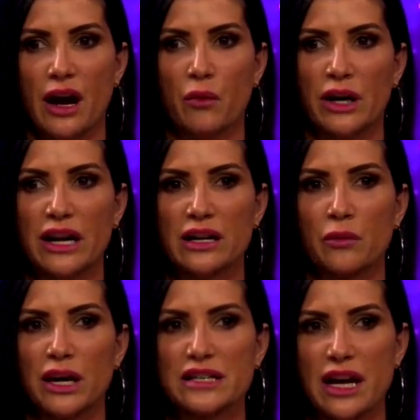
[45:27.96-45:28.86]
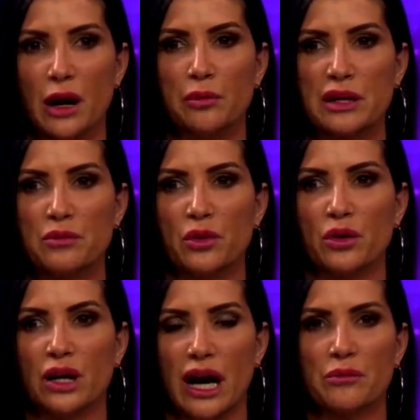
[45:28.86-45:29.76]
when I tell people,
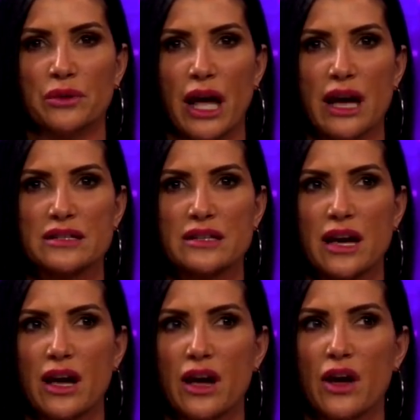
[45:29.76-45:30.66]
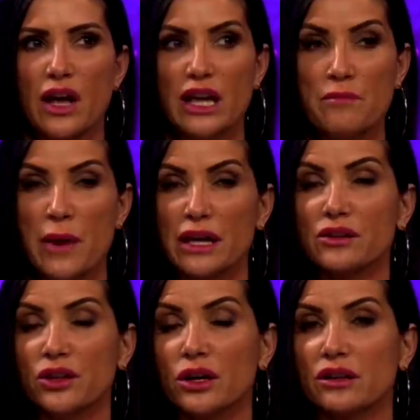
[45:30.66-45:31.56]
God bless, it may
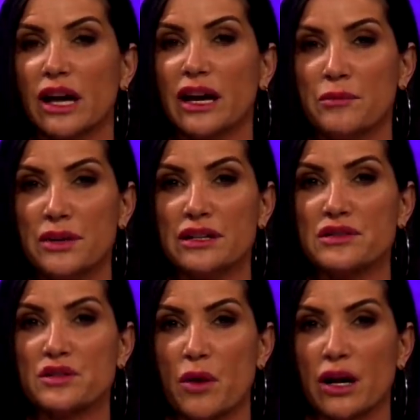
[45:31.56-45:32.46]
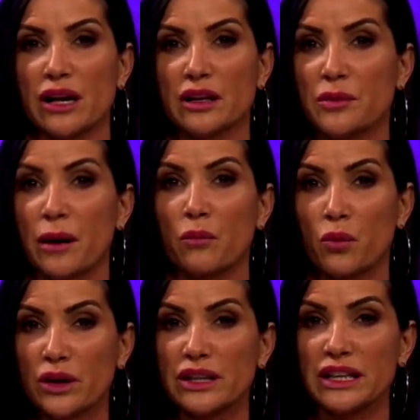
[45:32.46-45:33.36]
look like I'm being smart aleck, but I'm
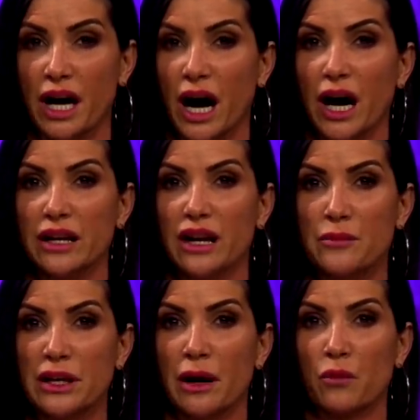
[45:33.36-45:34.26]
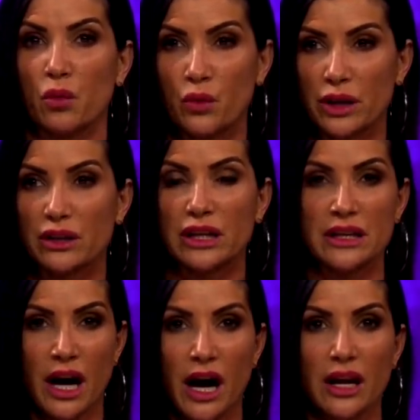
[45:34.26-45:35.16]
really not. I mean, I'm really
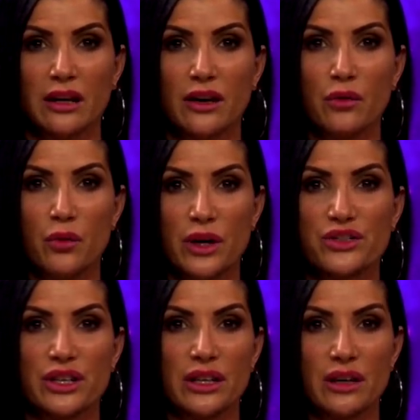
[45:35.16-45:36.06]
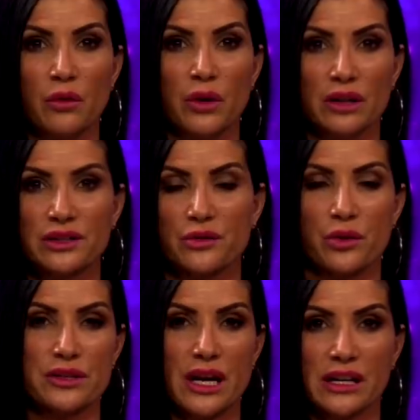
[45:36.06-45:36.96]
not wishing ill will
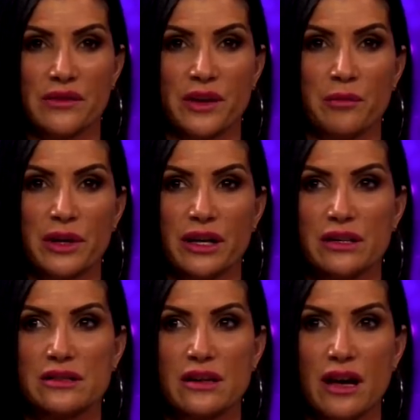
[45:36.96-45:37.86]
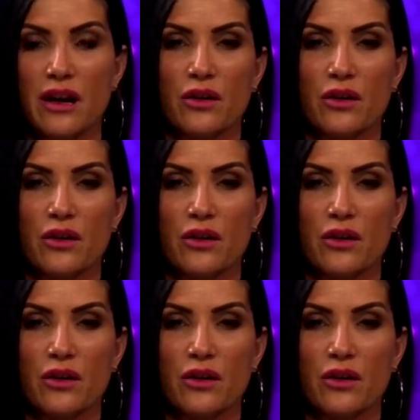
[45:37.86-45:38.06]
towards any of them, because